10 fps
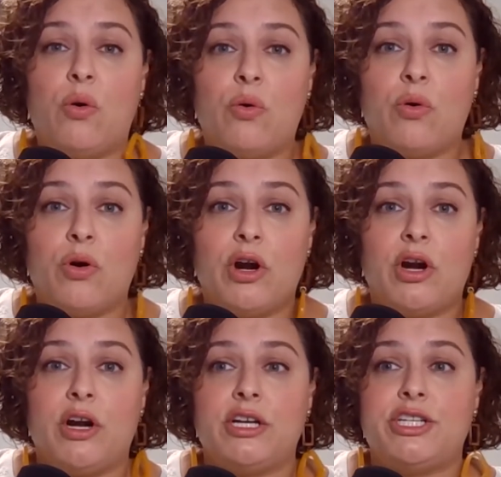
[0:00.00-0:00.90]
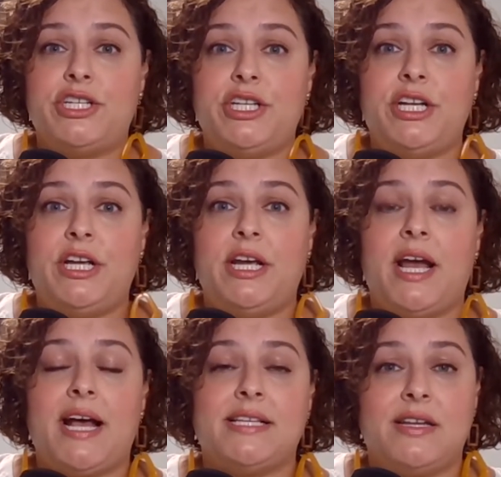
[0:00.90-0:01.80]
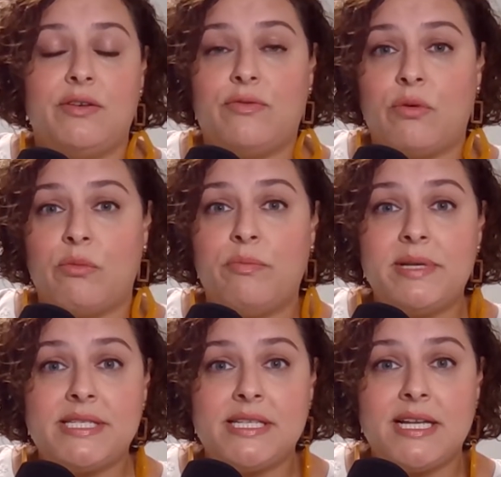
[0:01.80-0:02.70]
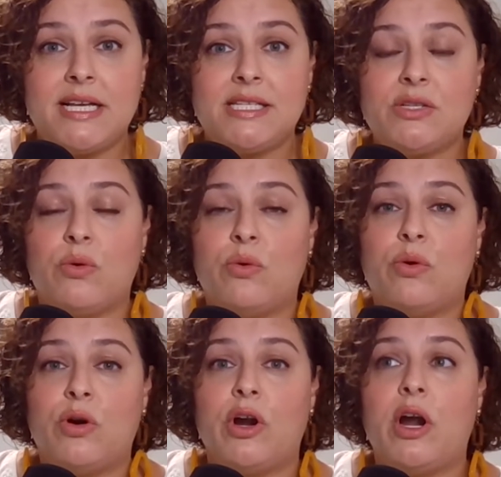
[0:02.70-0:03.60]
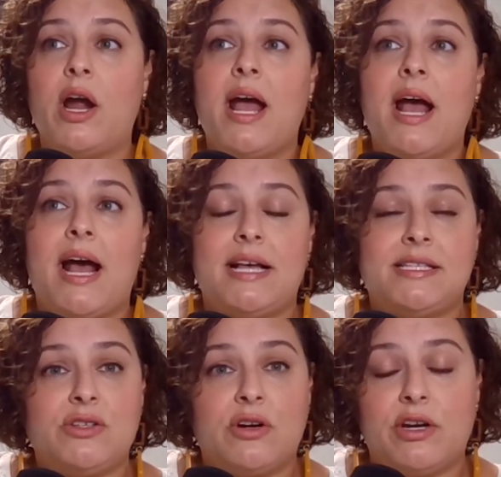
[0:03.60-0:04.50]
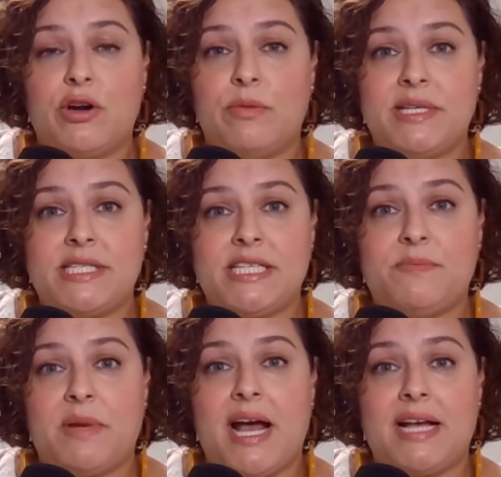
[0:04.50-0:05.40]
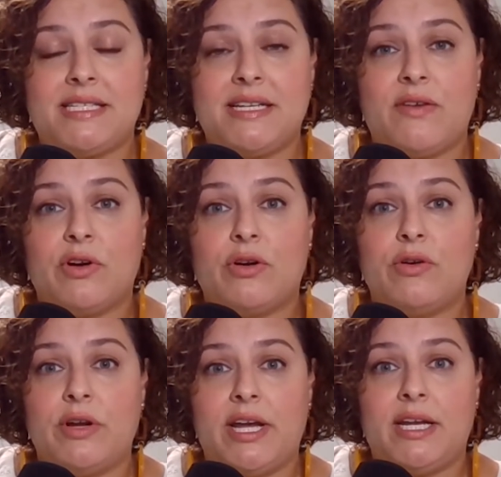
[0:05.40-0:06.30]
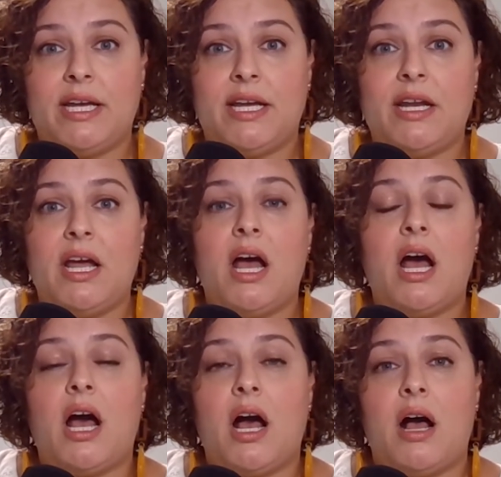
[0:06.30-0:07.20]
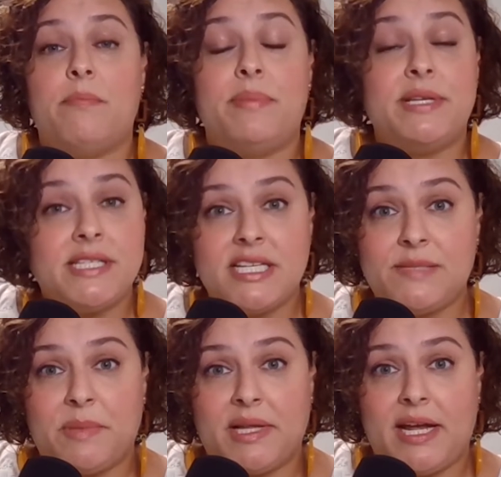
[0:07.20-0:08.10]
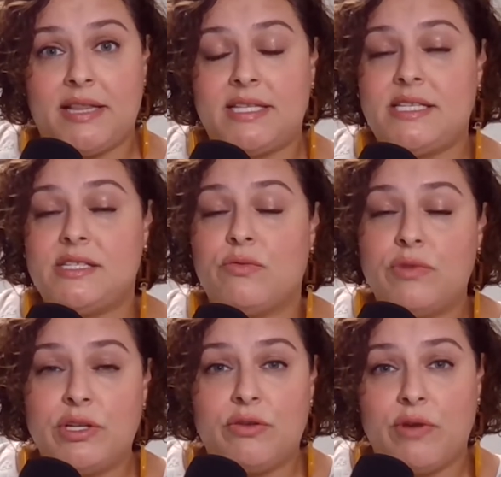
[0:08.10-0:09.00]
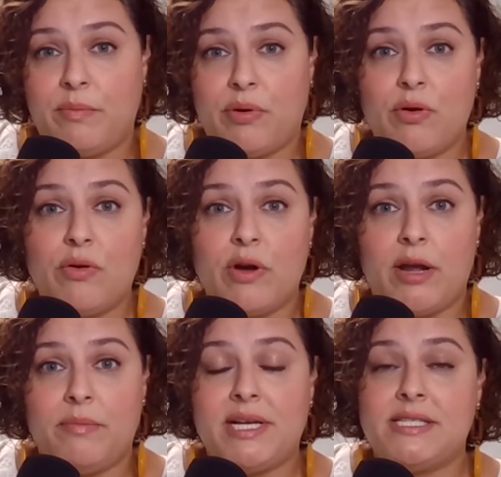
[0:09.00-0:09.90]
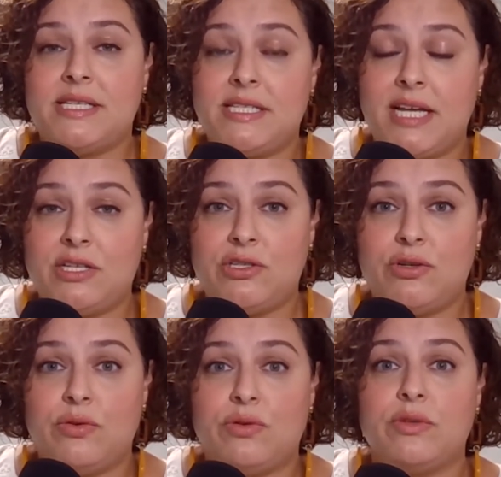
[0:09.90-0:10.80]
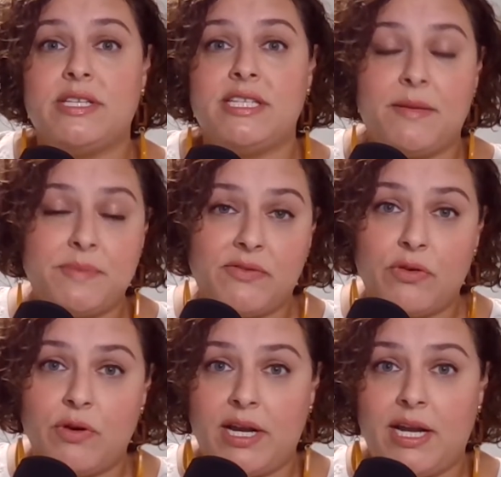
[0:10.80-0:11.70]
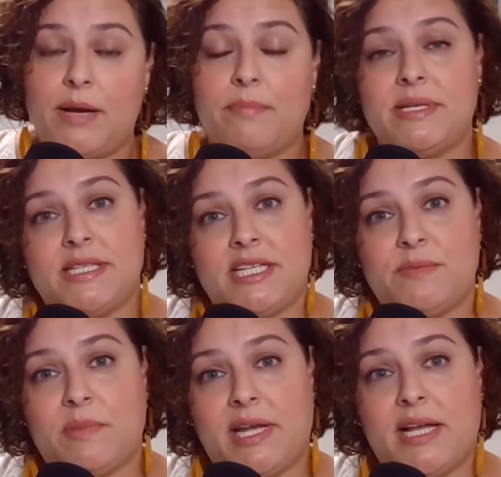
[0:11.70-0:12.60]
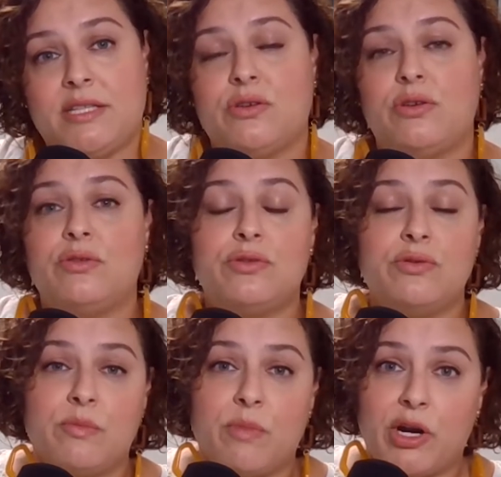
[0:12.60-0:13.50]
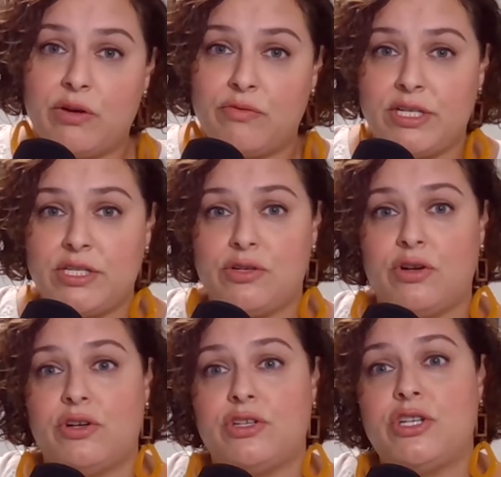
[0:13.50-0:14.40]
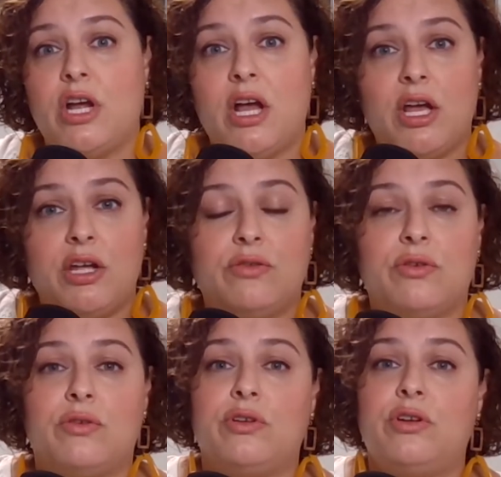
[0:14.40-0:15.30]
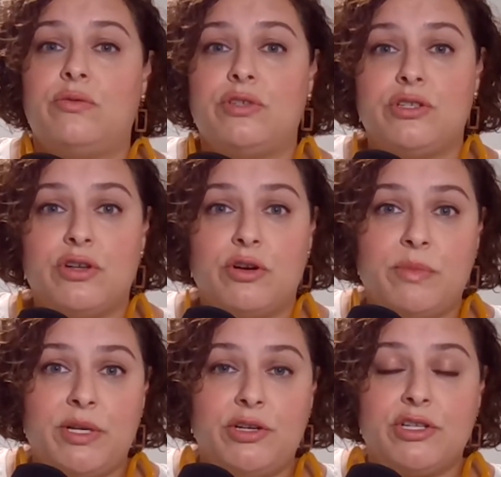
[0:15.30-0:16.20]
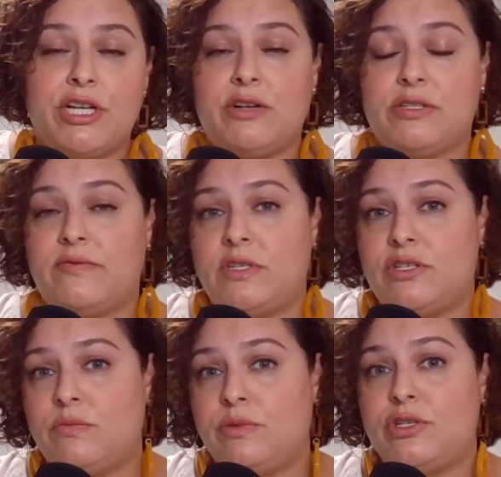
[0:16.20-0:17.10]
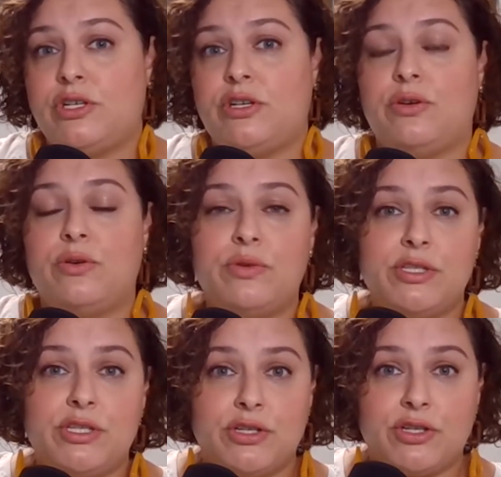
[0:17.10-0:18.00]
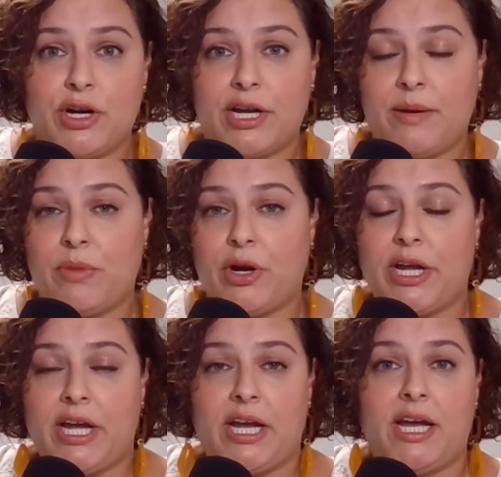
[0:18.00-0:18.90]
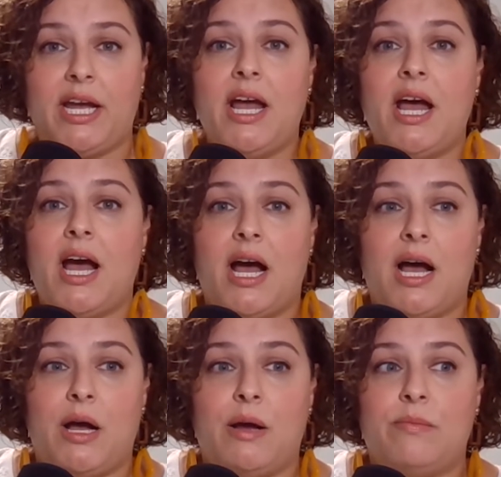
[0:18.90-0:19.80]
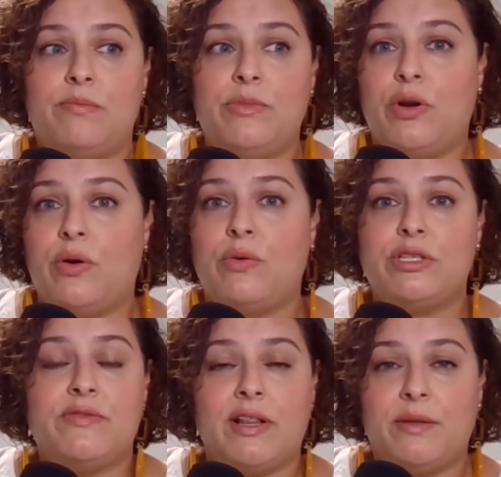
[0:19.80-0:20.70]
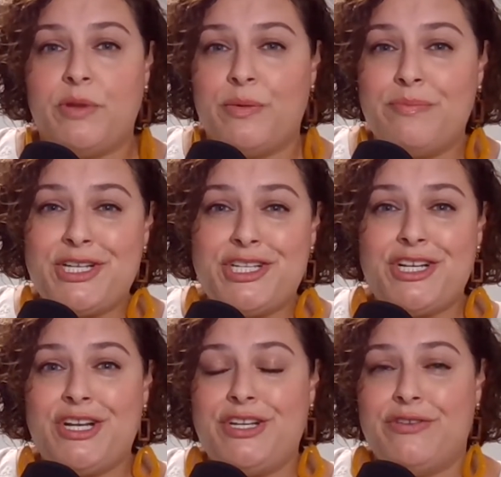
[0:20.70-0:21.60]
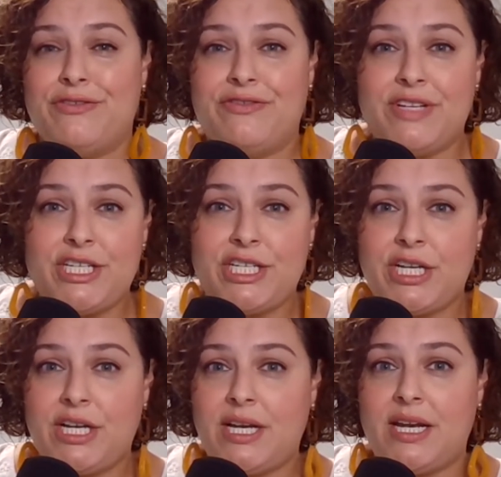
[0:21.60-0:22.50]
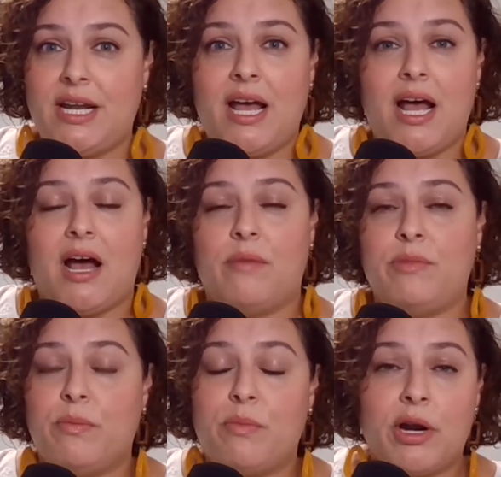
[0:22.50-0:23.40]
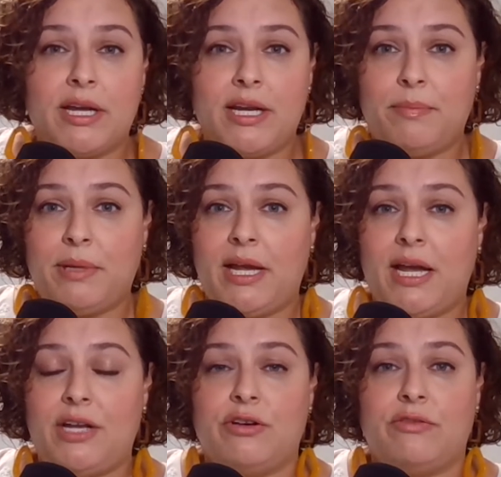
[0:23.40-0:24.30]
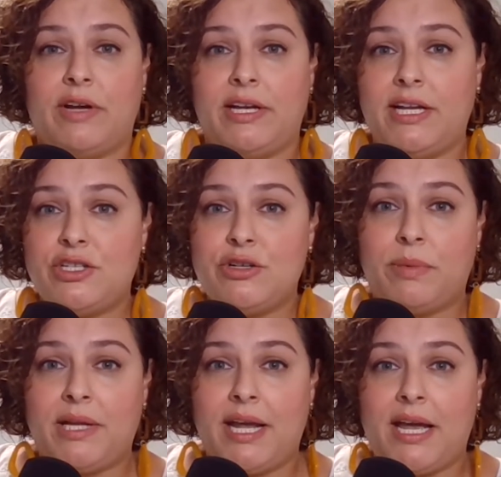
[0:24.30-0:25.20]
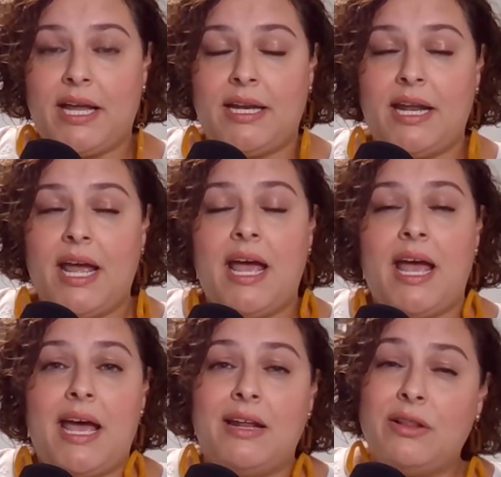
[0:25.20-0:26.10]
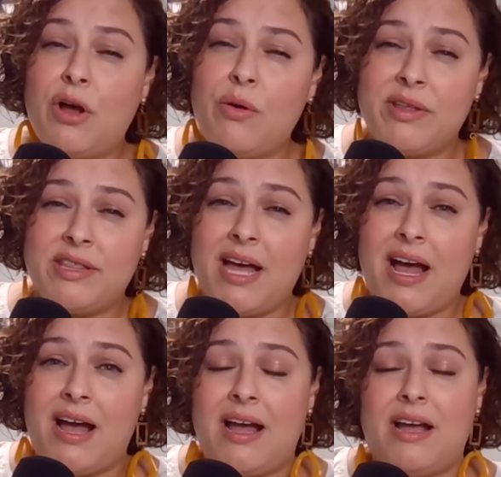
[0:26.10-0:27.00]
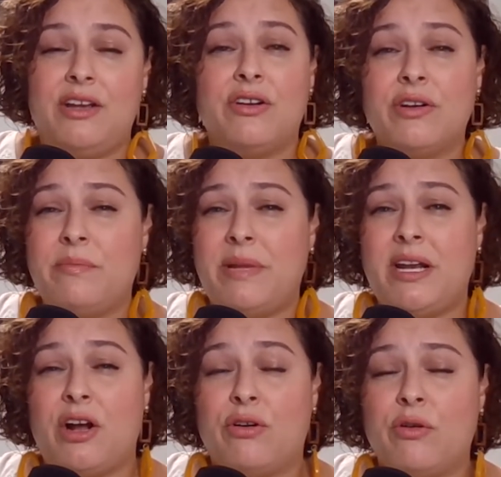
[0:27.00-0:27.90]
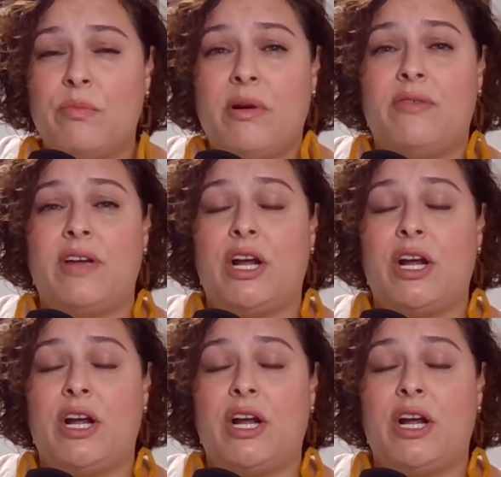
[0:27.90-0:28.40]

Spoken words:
or she has an informal business, or has started her business but has never created a business plan, this is a really great program because it takes you through the steps of creating a business plan. So you'll do the market research, you'll, determine your channels of distribution, who is your target market, develop your mission, your vision, your marketing plan, your financial plan. And along with that, you're going to meet a group of